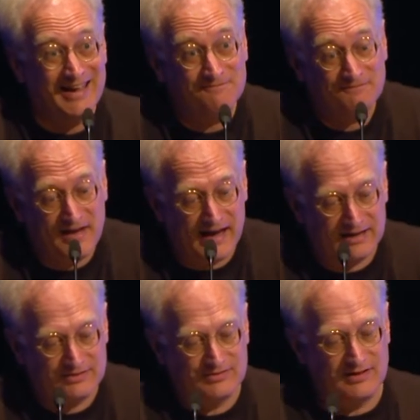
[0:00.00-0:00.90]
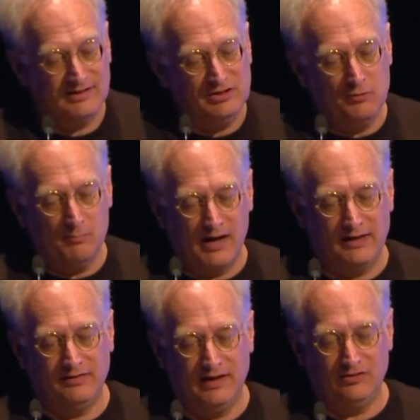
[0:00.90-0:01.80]
In fact, you
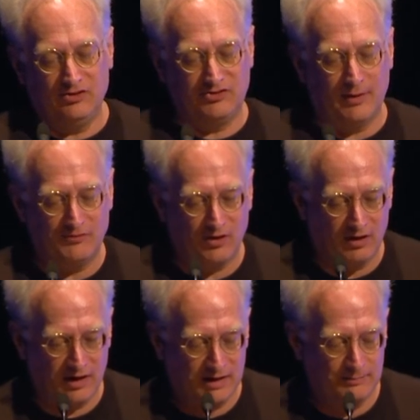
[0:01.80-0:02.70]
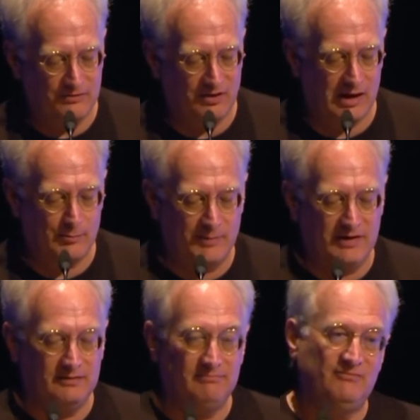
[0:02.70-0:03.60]
might think that sometimes I'm a
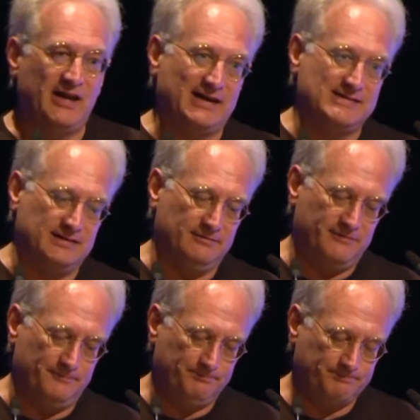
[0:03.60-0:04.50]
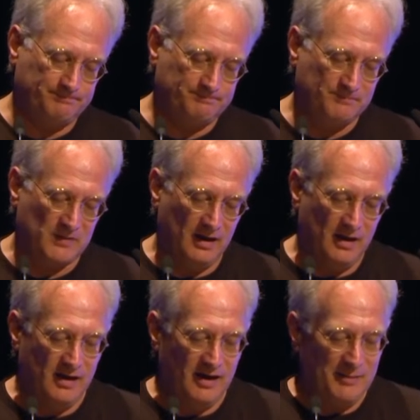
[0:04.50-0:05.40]
bit negative,
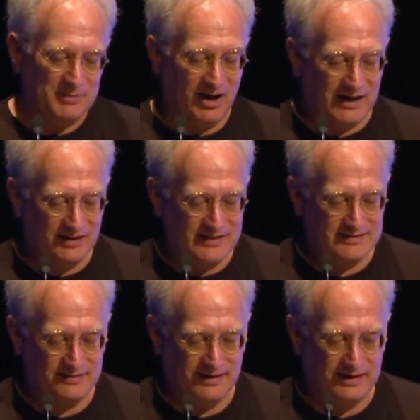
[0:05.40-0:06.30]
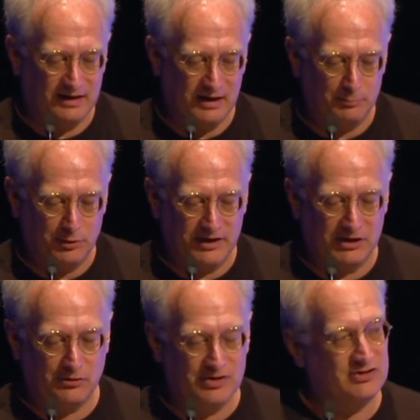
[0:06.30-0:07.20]
but I like to think I bring a
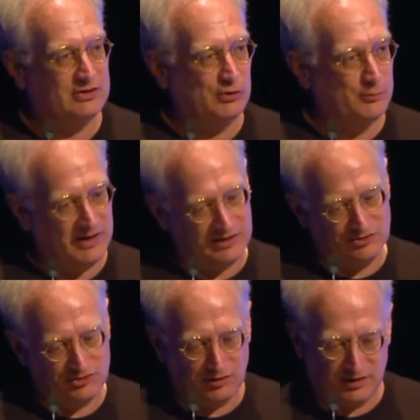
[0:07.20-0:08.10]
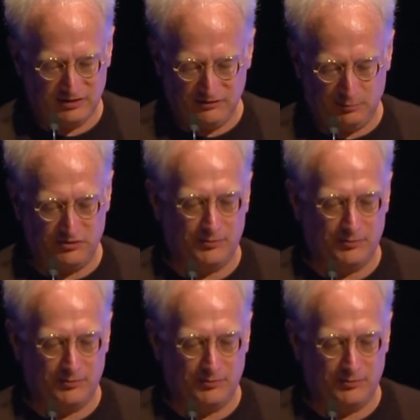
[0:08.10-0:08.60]
critical but constructive